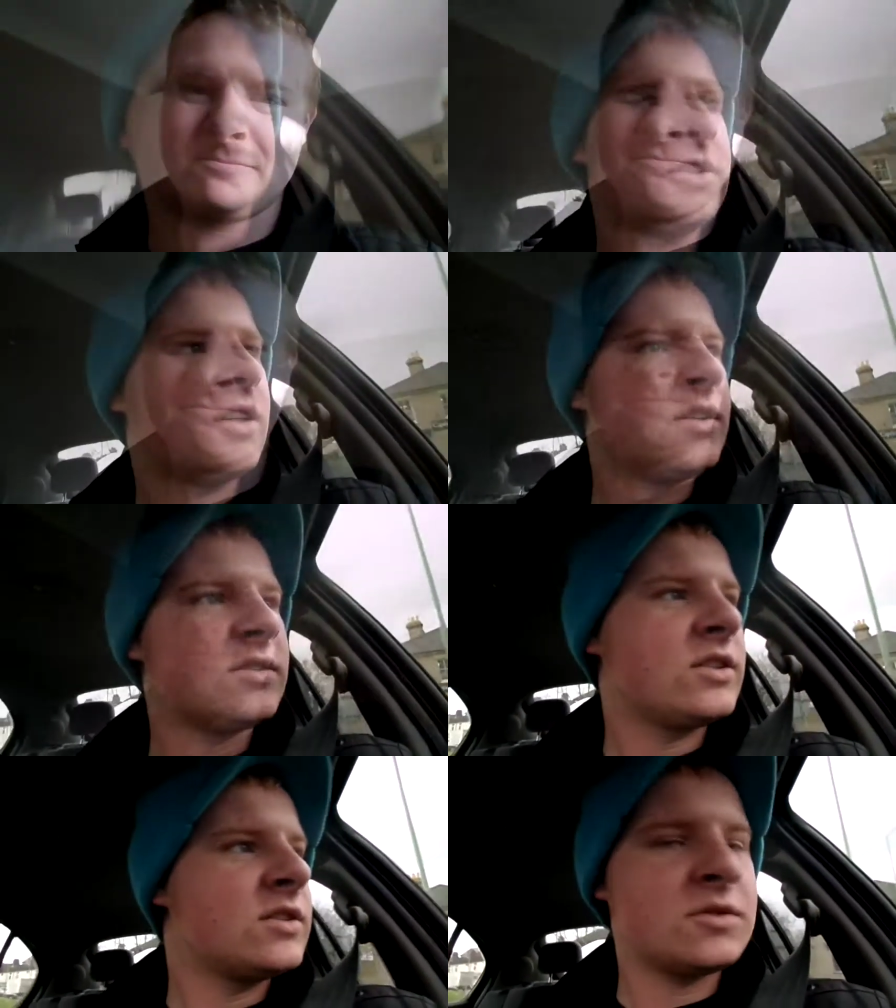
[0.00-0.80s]
So
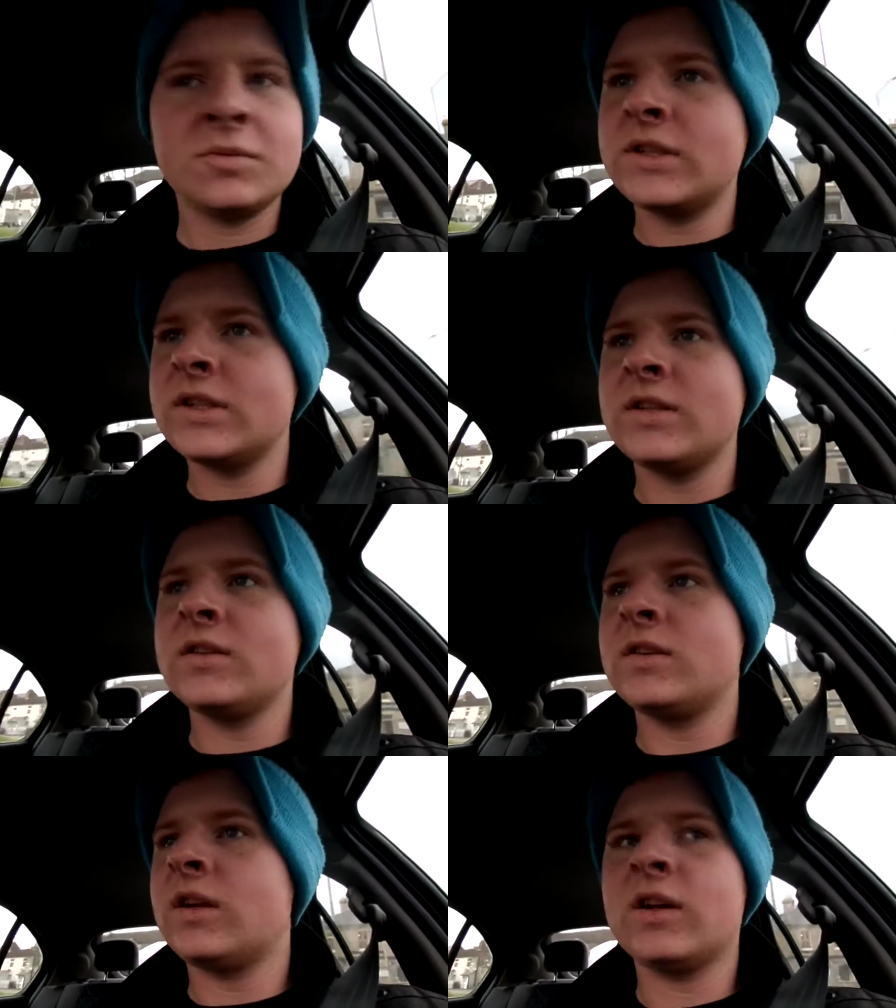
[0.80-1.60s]
since
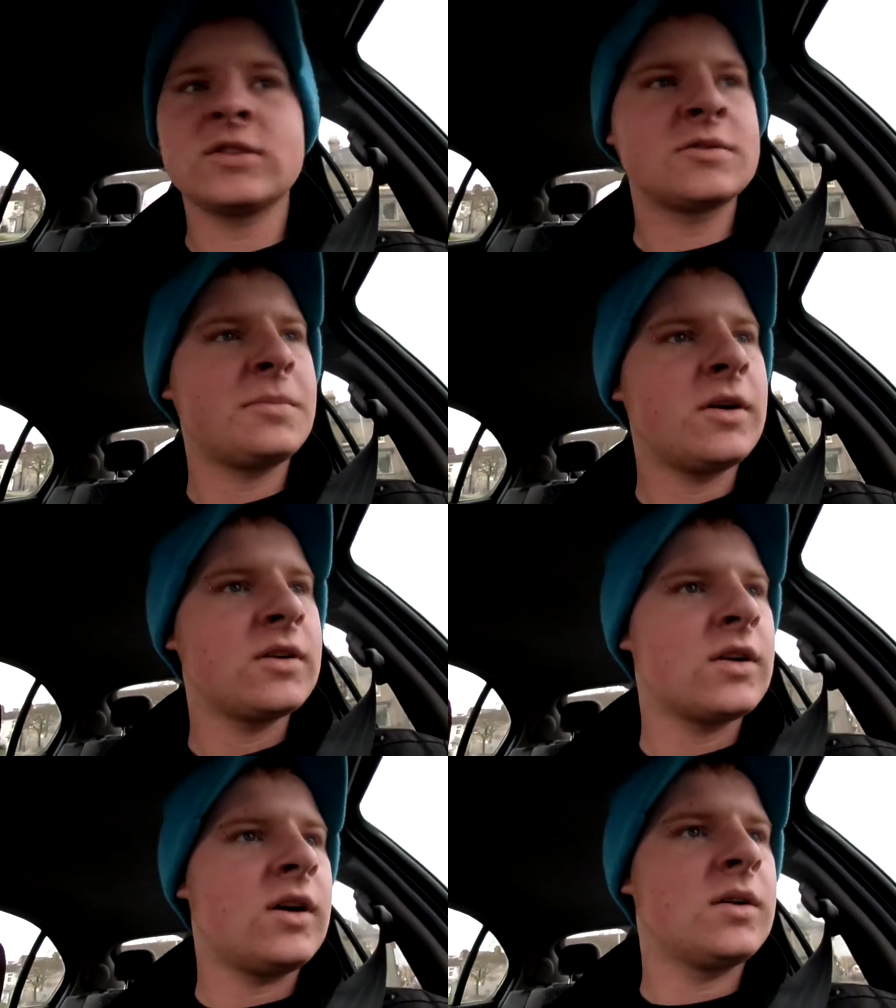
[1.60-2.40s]
we last
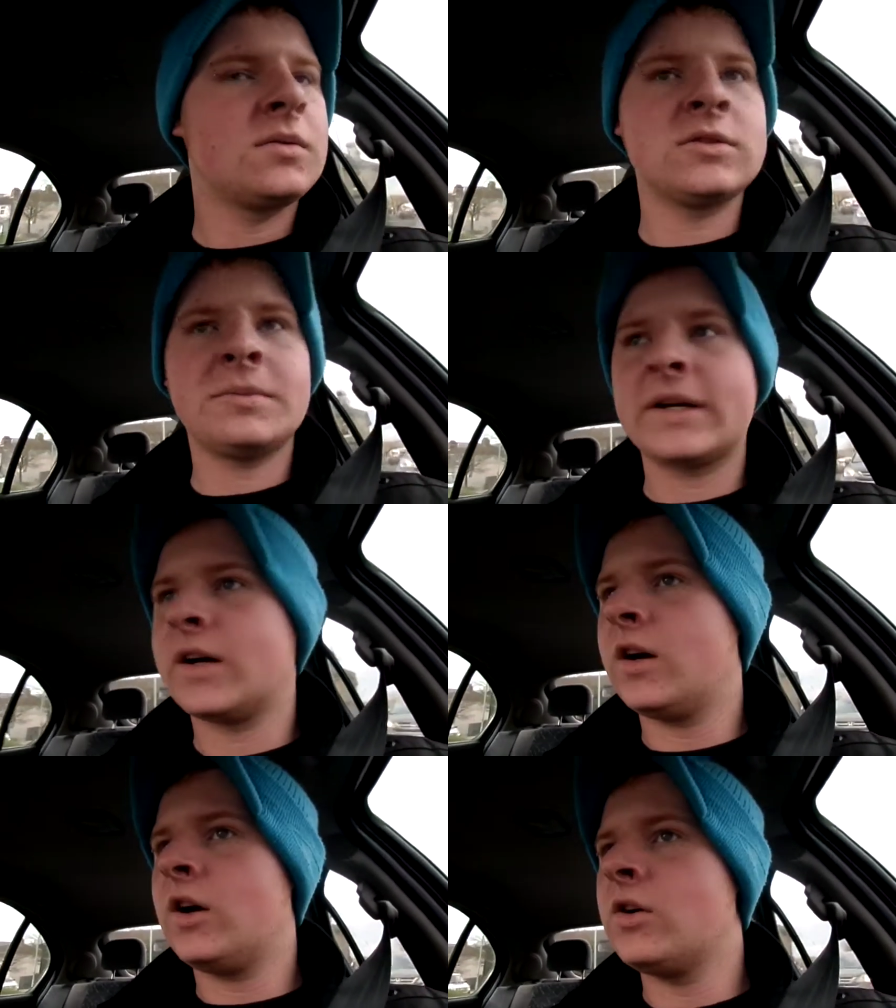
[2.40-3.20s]
spoke, I was back at
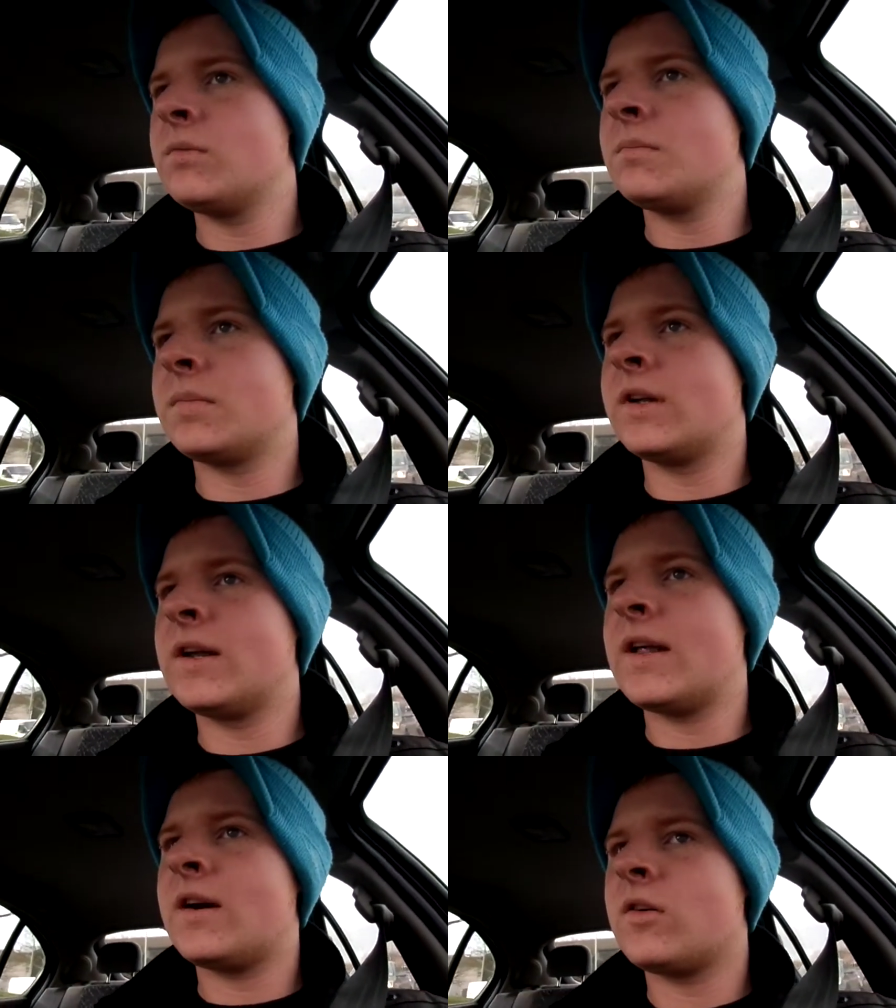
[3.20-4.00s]
home, but
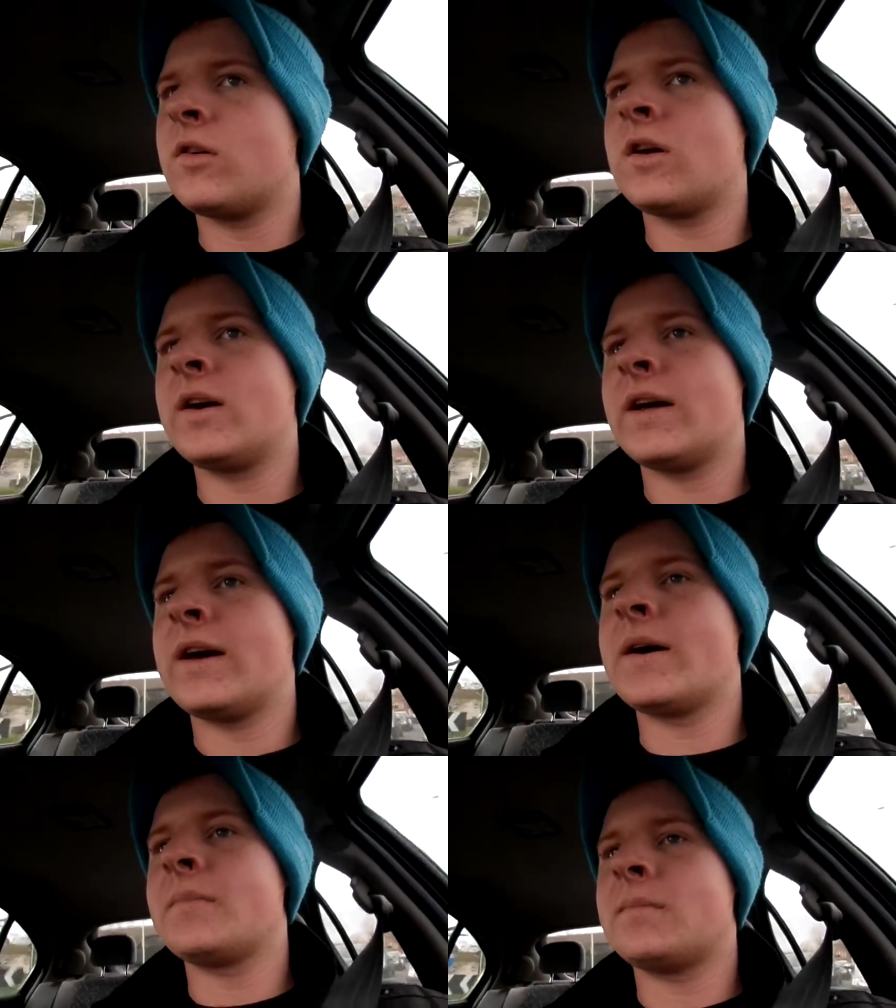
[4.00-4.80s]
now I
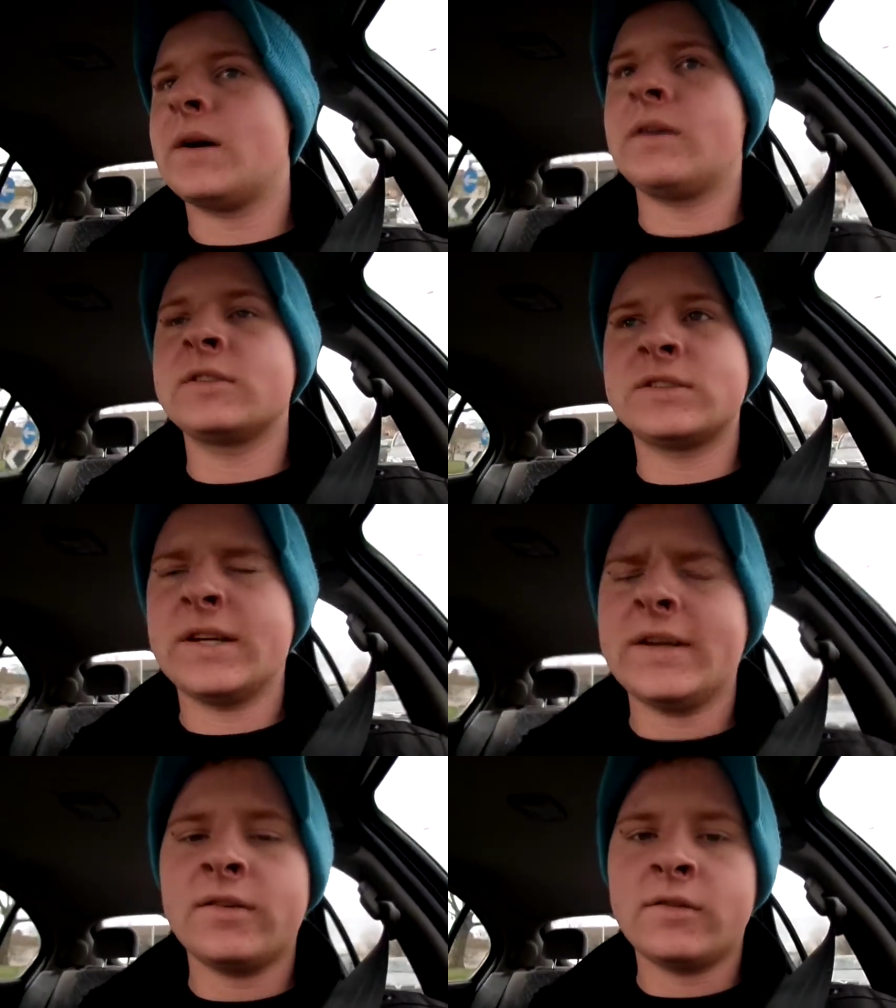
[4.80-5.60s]
am out in
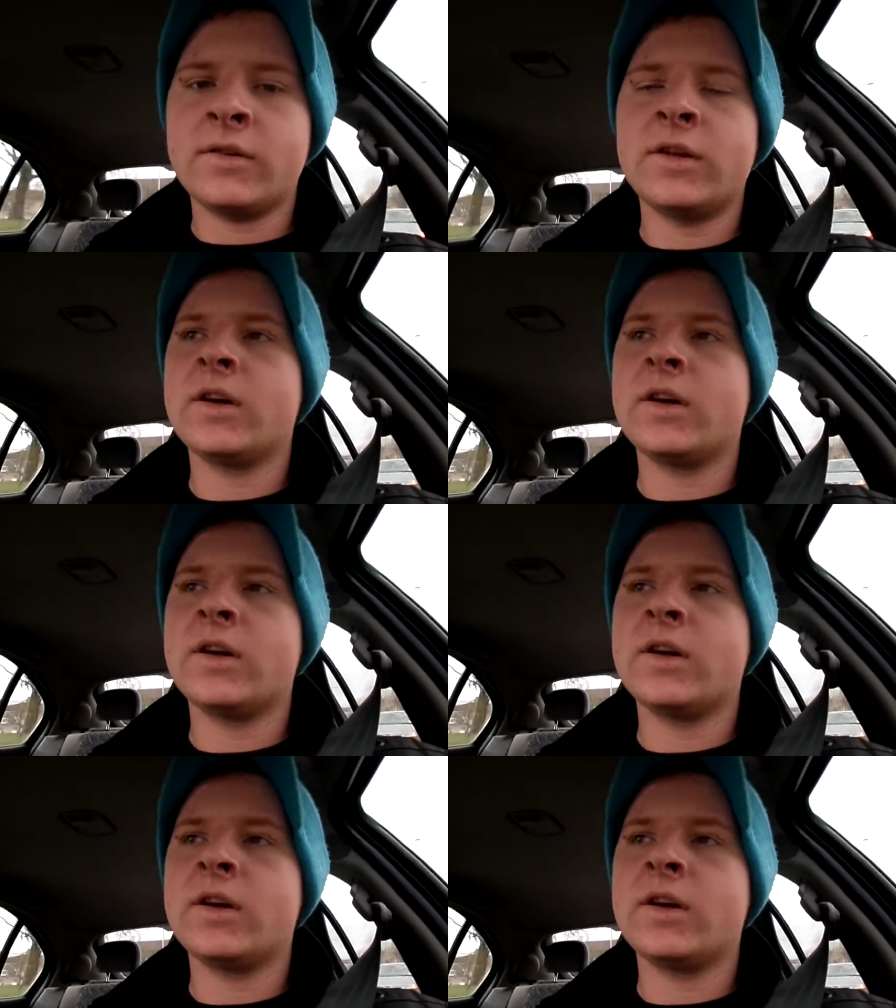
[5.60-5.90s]
town.